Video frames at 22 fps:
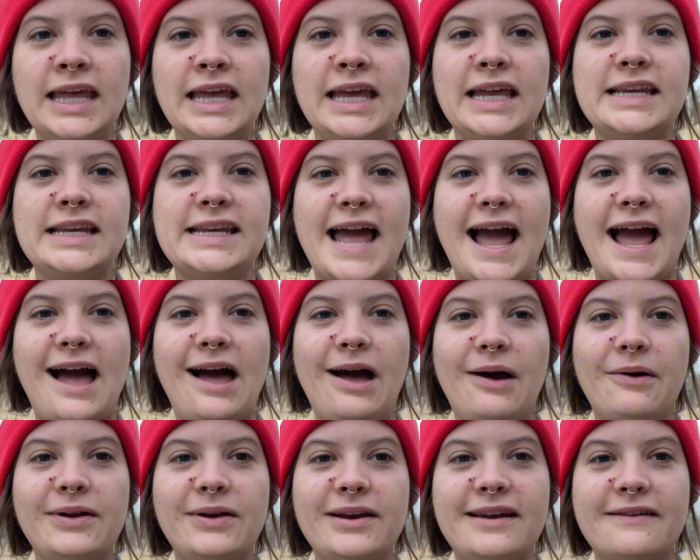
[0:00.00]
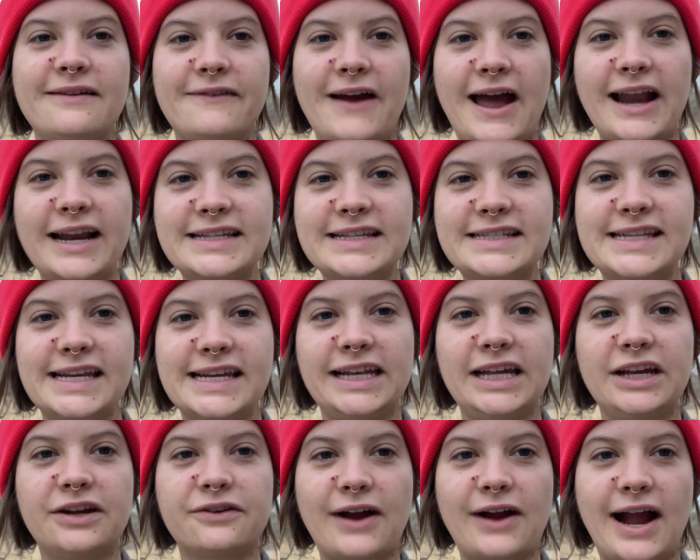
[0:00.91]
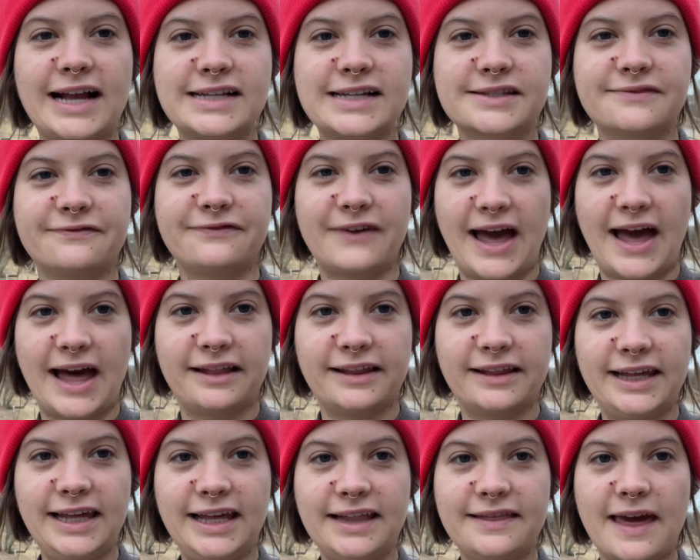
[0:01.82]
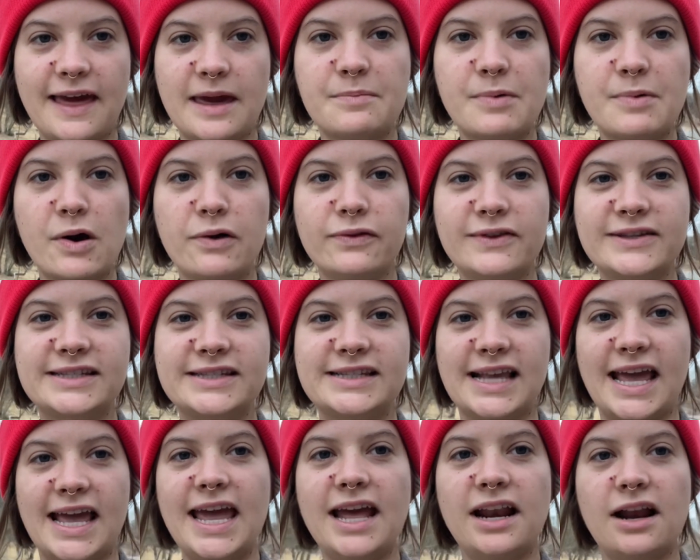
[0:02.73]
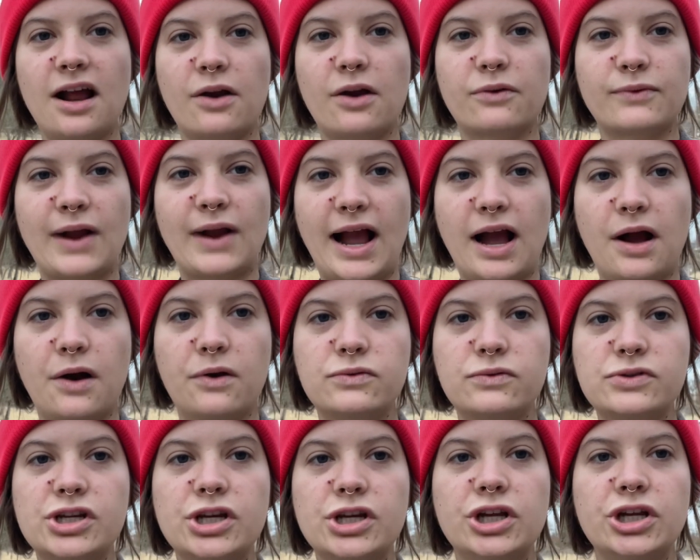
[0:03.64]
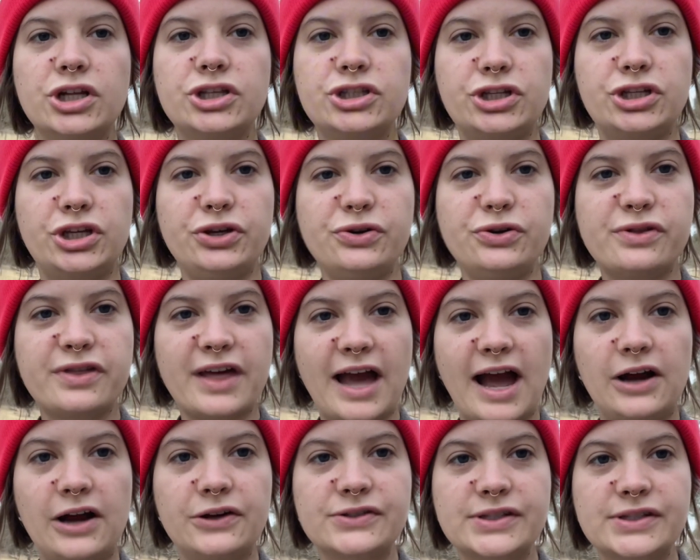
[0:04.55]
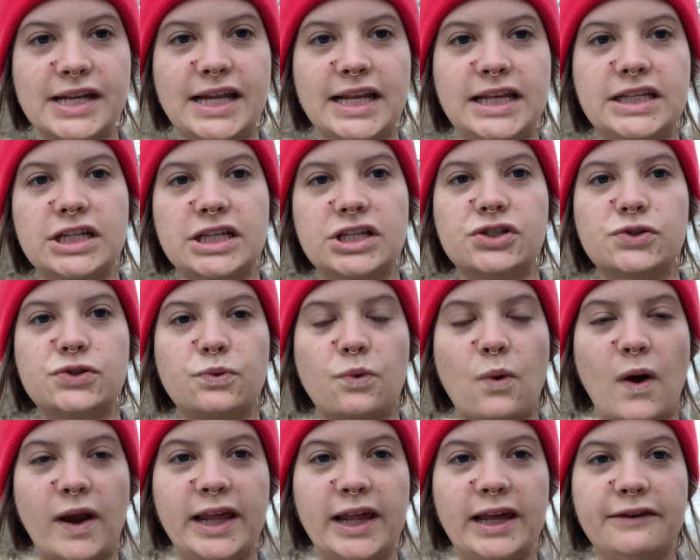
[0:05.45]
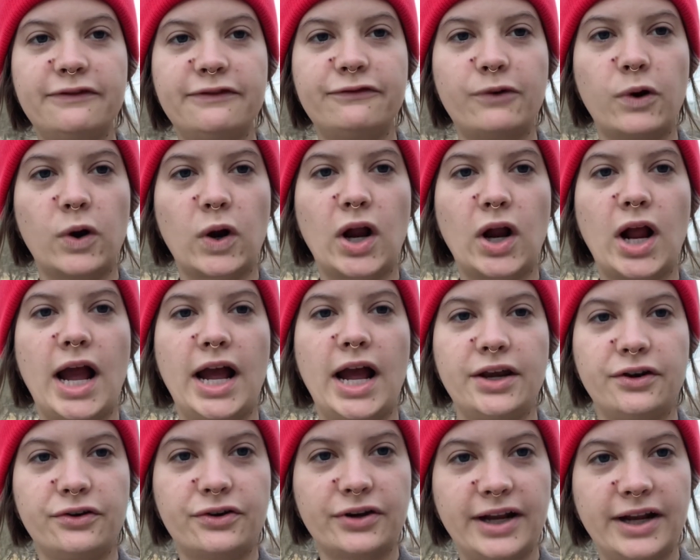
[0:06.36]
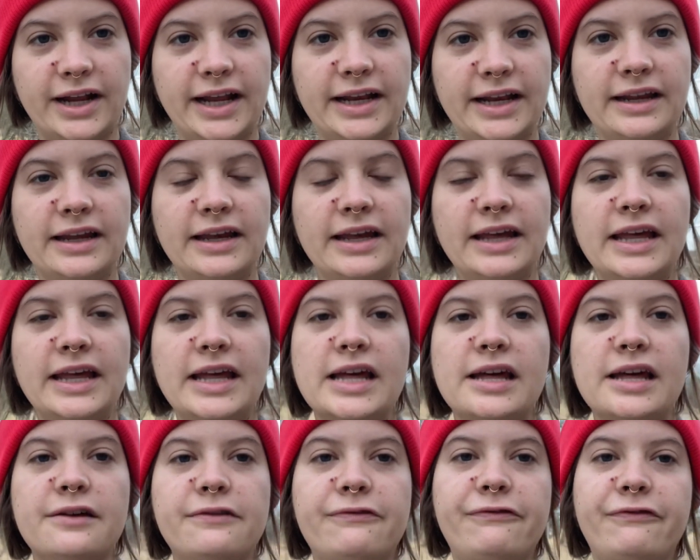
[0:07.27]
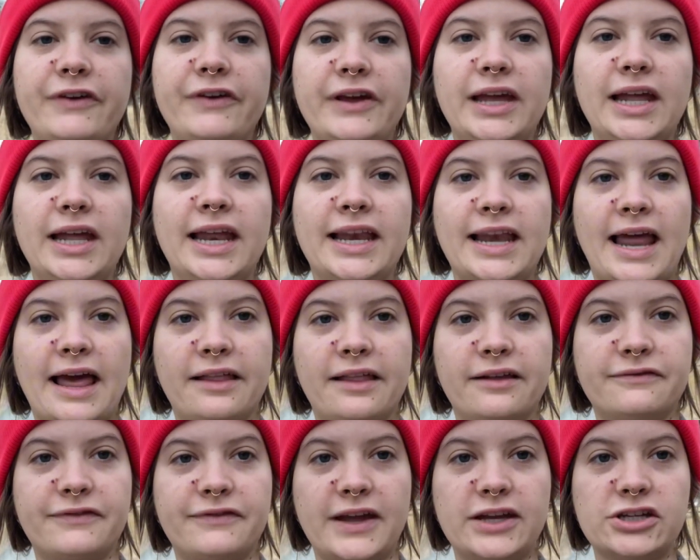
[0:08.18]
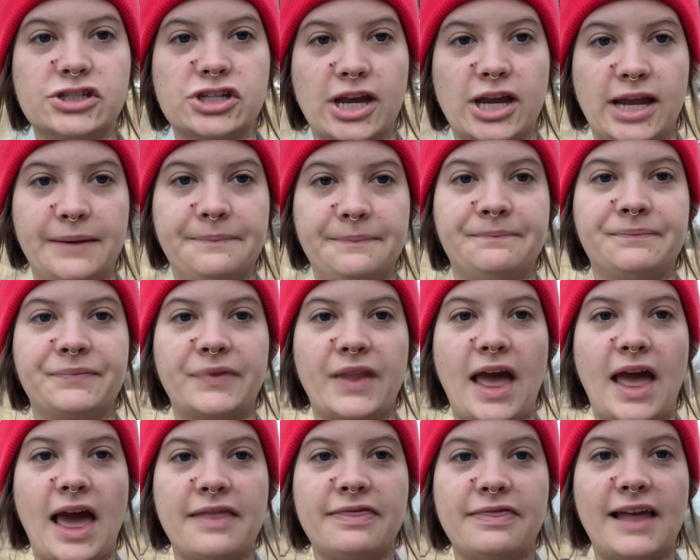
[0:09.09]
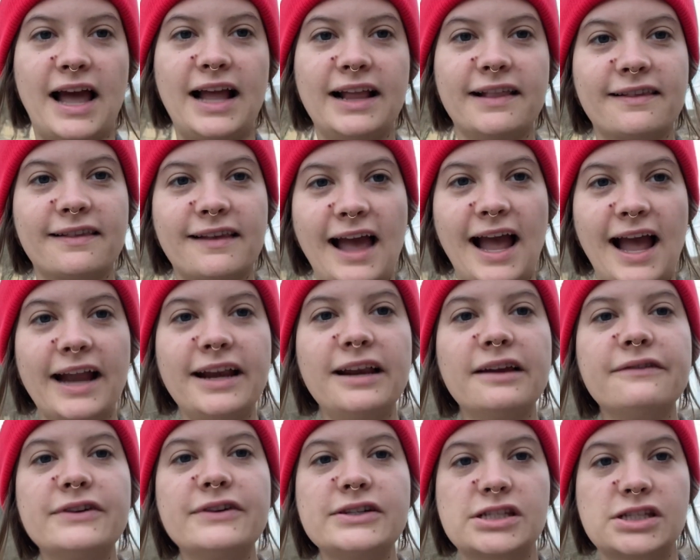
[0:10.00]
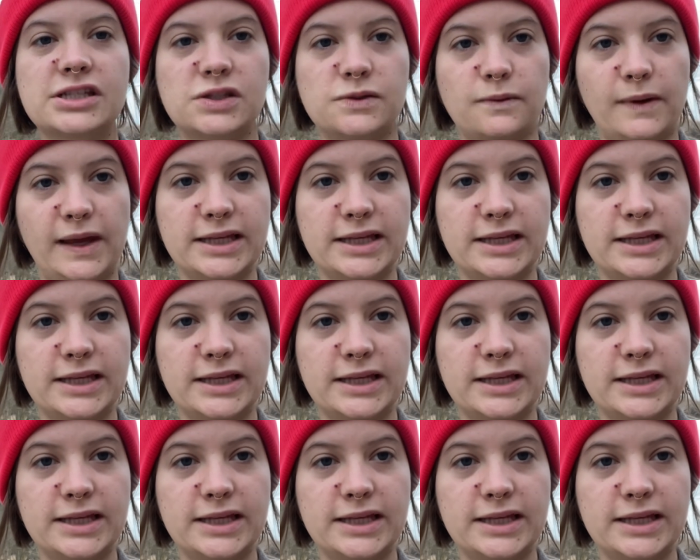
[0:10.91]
Now, Nevada City, Grass Valley, they both sit around 2,000 to 2,400 feet in elevation. And that's kind of a sweet